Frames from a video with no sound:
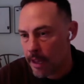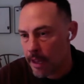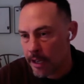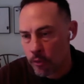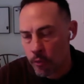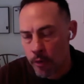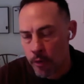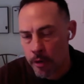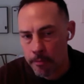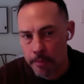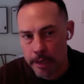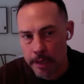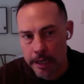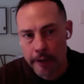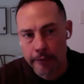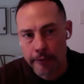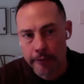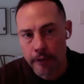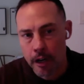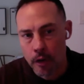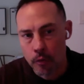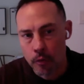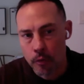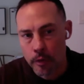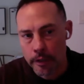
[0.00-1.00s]
that's where
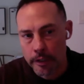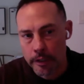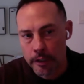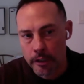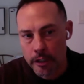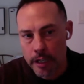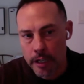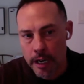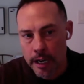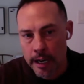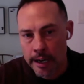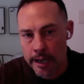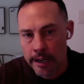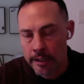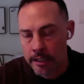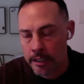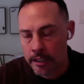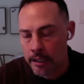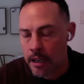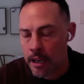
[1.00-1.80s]
BFR really shines.